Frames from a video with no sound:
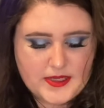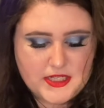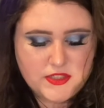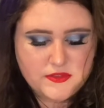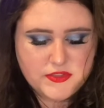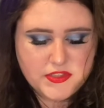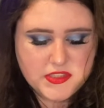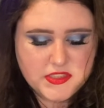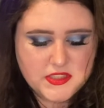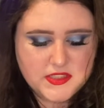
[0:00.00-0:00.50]
I
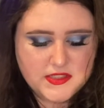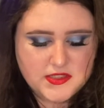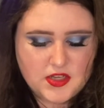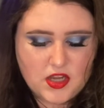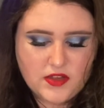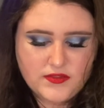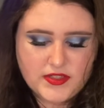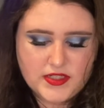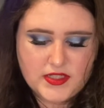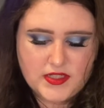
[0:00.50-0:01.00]
don't use it as
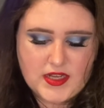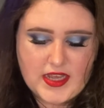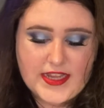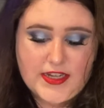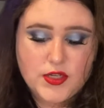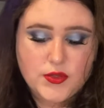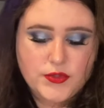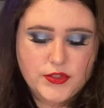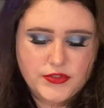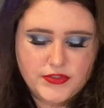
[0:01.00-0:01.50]
often. I
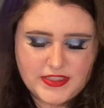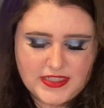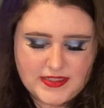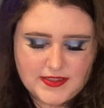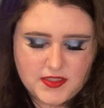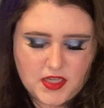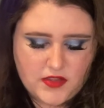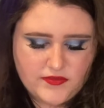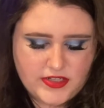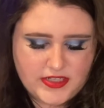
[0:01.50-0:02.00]
don't use it as
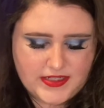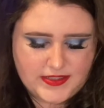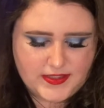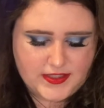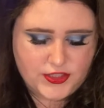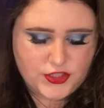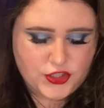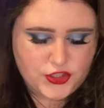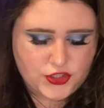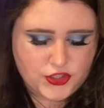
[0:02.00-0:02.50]
often as I
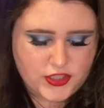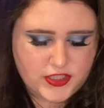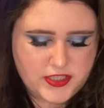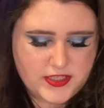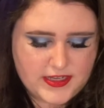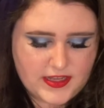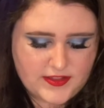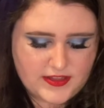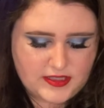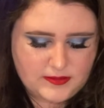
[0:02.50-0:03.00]
should
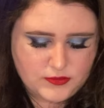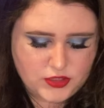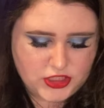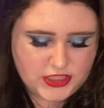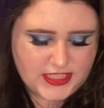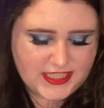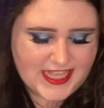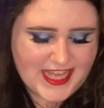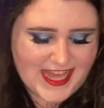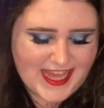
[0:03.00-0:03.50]
now that I'm
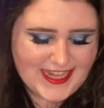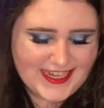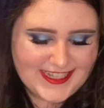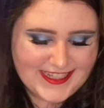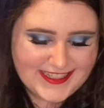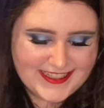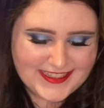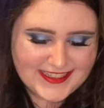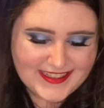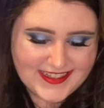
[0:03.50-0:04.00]
looking at
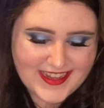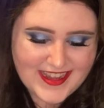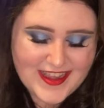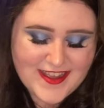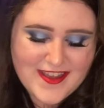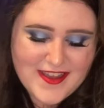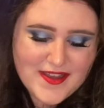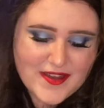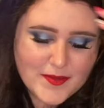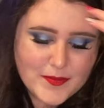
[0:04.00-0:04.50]
it.
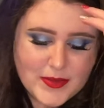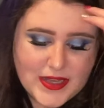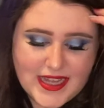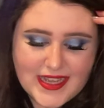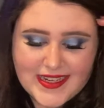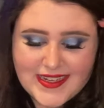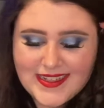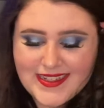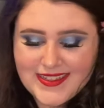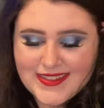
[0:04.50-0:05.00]

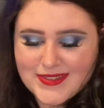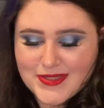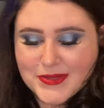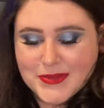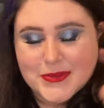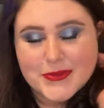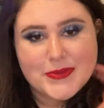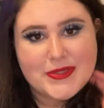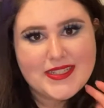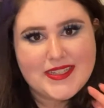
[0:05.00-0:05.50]
But it is a
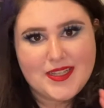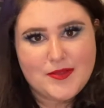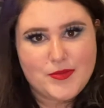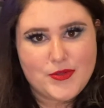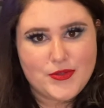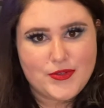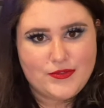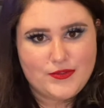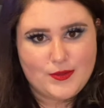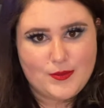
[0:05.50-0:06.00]
really
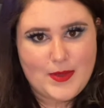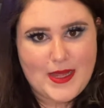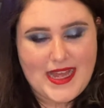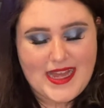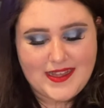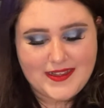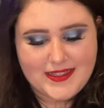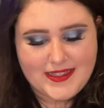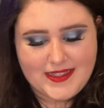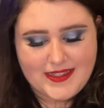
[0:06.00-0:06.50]
beautiful
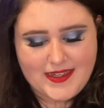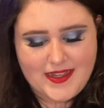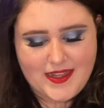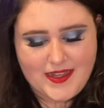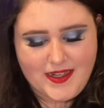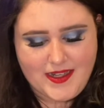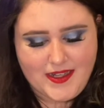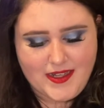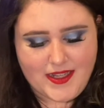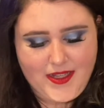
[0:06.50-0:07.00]
palette,
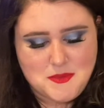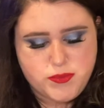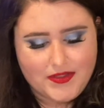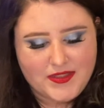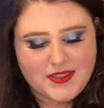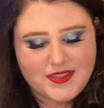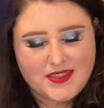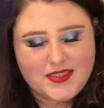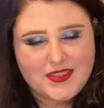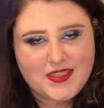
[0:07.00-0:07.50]
and it
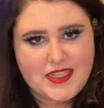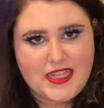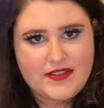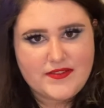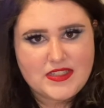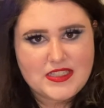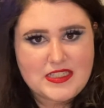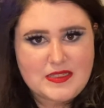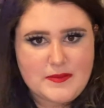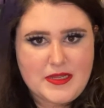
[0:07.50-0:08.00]
was
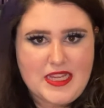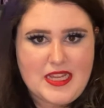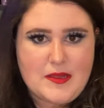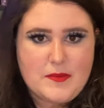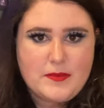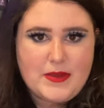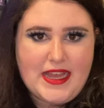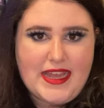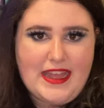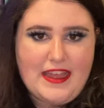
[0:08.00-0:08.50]
given to me
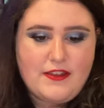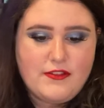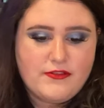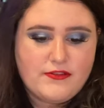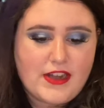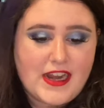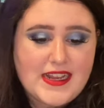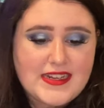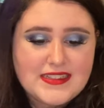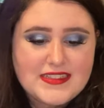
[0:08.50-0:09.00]
by a
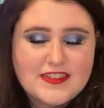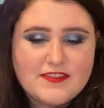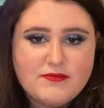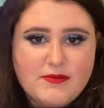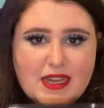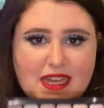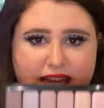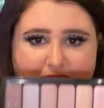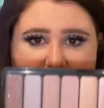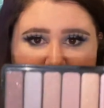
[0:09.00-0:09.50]
friend of
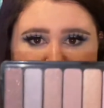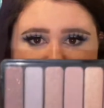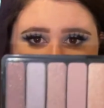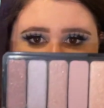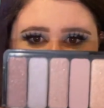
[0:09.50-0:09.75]
mine.